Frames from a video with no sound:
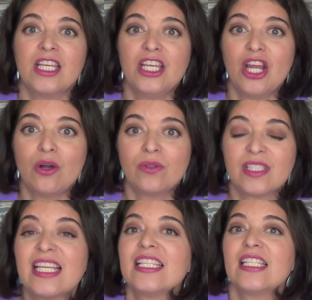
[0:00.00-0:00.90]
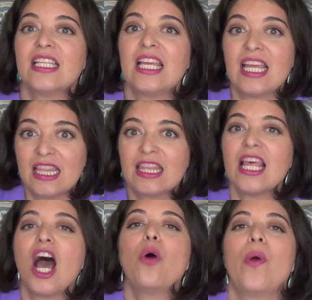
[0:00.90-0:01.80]
you know,
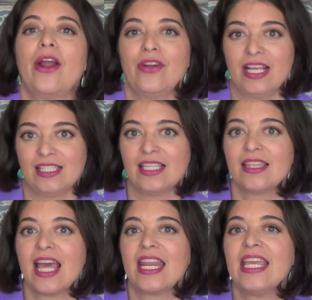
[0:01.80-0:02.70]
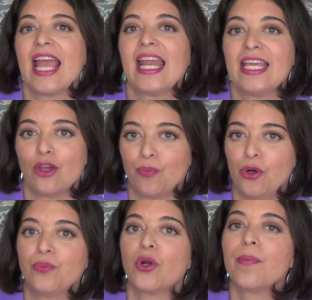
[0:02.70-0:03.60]
awareness that he had either
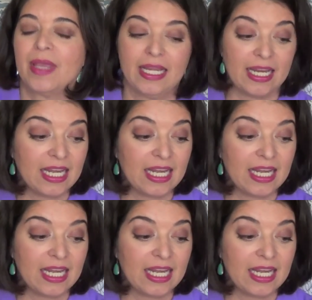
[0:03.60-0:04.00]
pooped or peed